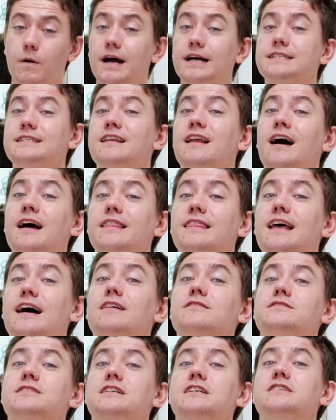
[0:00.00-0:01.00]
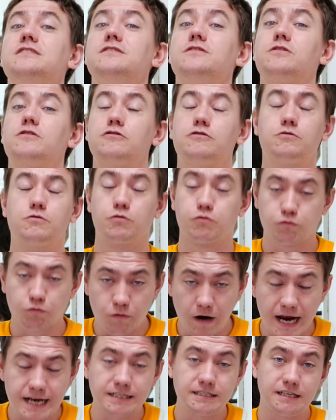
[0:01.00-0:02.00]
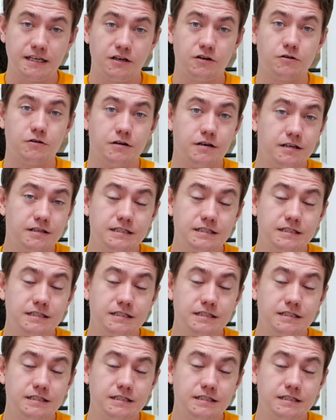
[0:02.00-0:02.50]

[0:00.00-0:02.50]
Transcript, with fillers: Ryzen 9000 is crazy good,